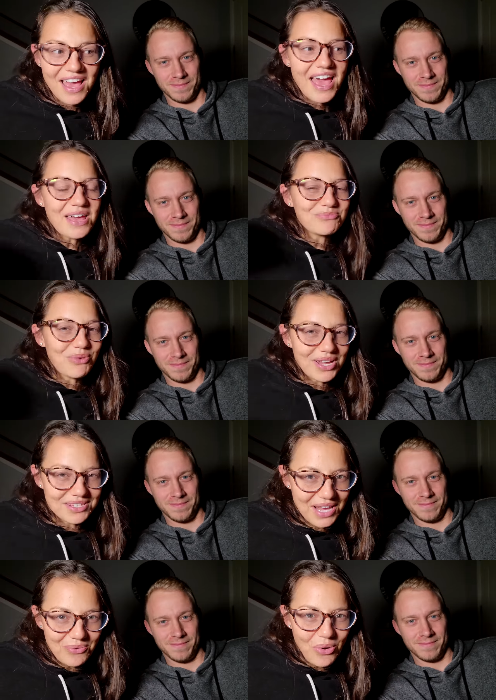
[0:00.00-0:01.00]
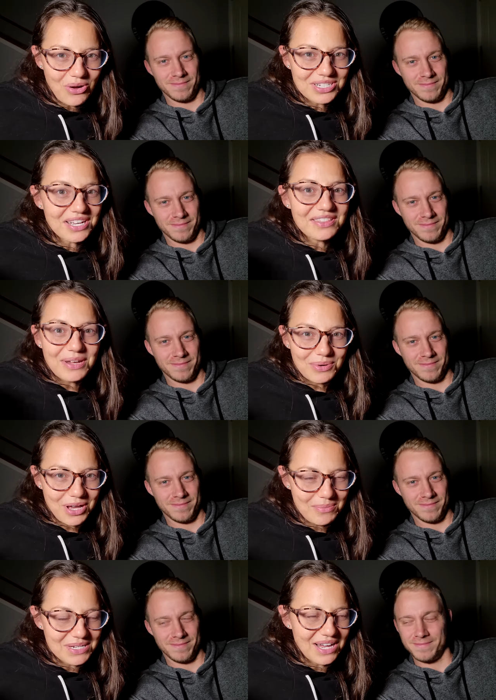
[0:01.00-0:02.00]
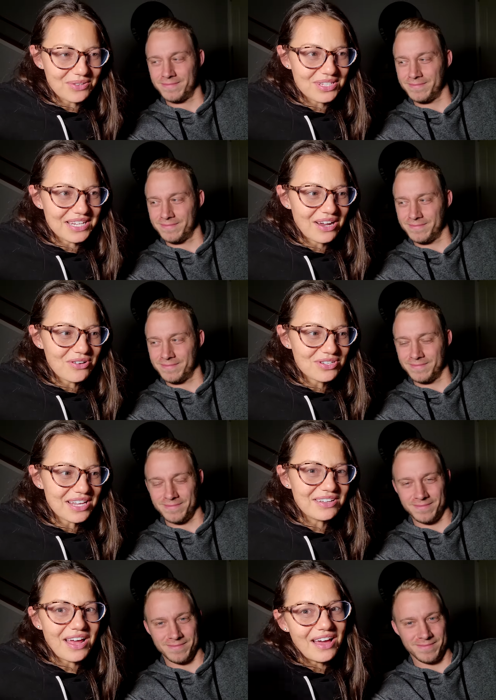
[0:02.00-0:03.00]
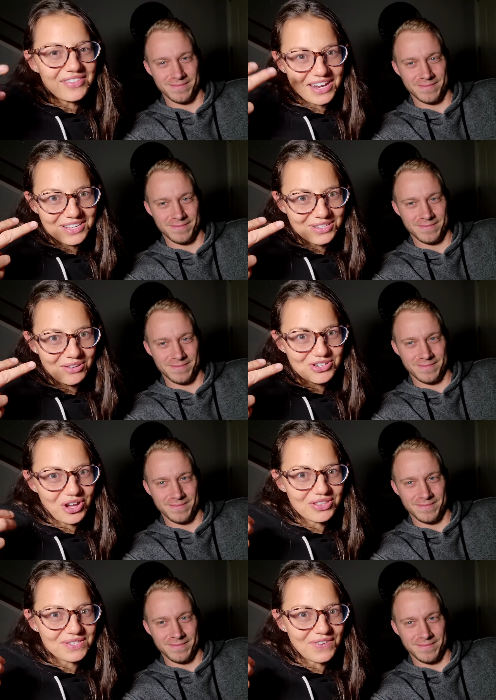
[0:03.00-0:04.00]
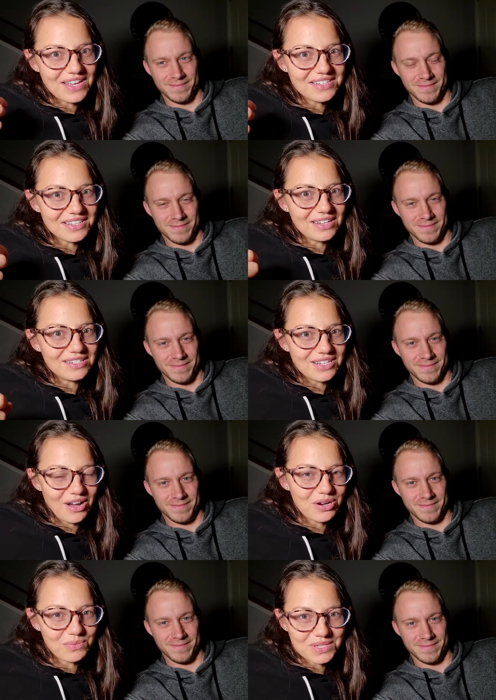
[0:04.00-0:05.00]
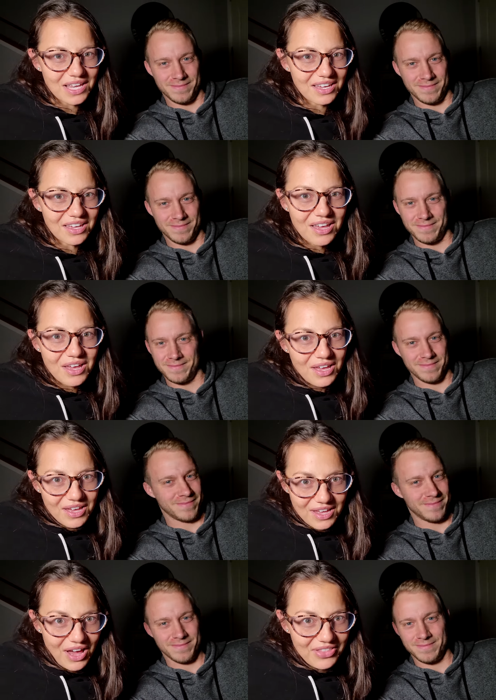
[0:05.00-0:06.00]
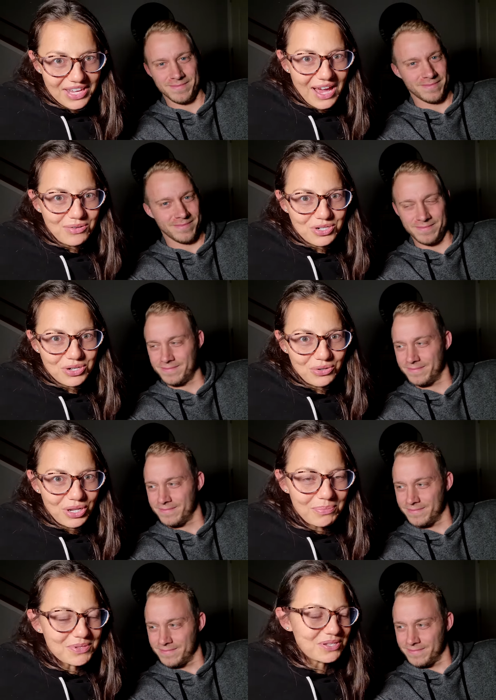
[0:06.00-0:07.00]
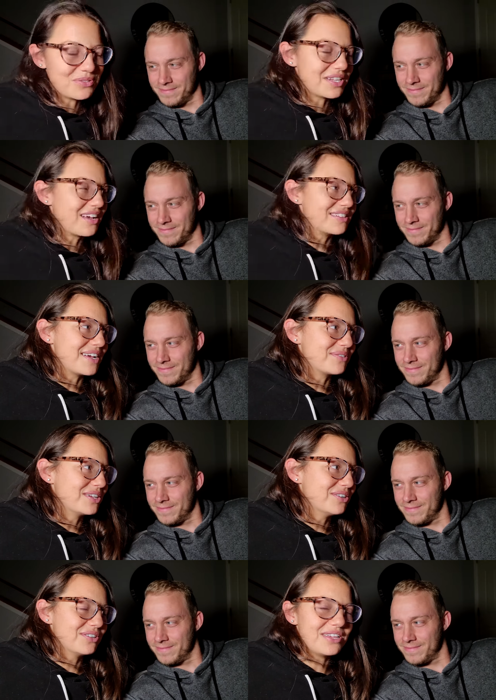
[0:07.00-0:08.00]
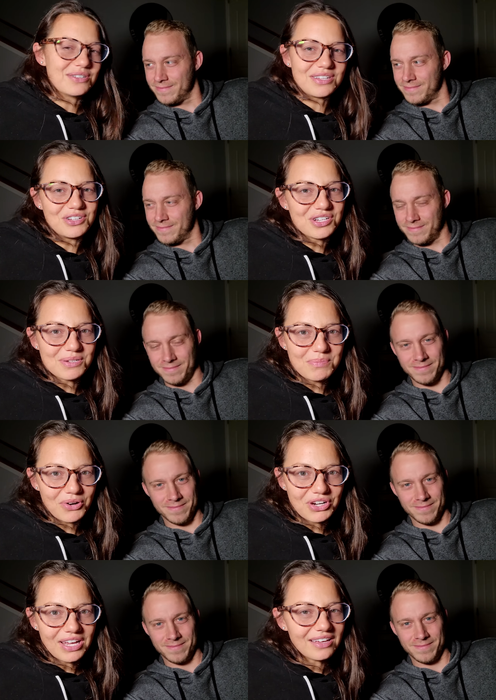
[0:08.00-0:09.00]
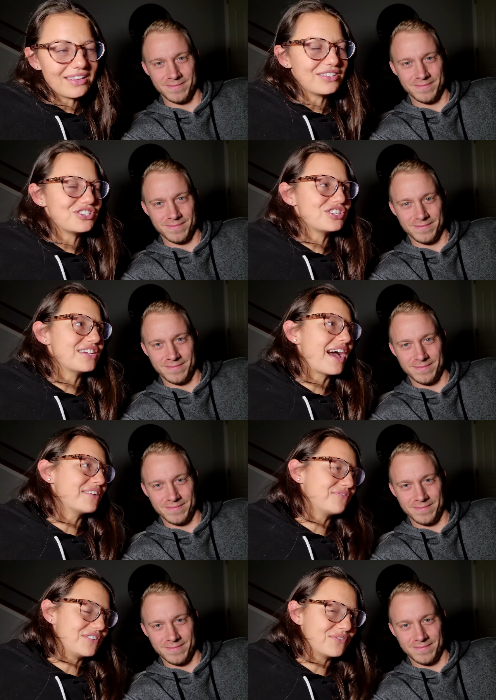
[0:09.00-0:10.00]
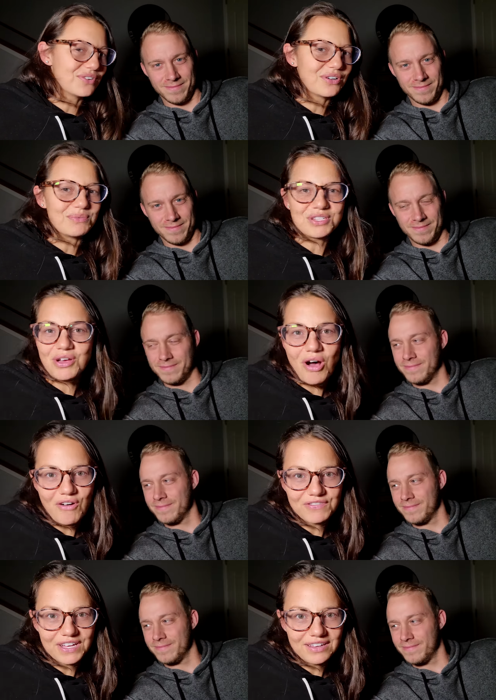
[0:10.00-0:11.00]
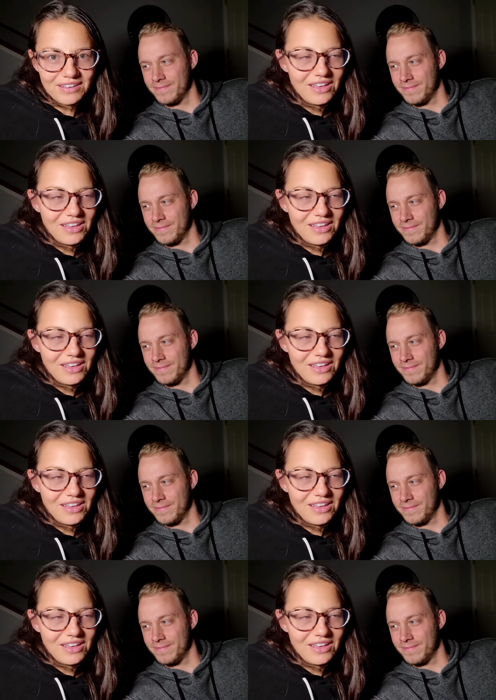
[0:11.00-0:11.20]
Speaker 1: And right as I walked in, they were coming downstairs, and then I saw Jon's face, and Tyanna was like, on the couch curled up as soon as they got down here and he said she's burning and she had a fever and was coughing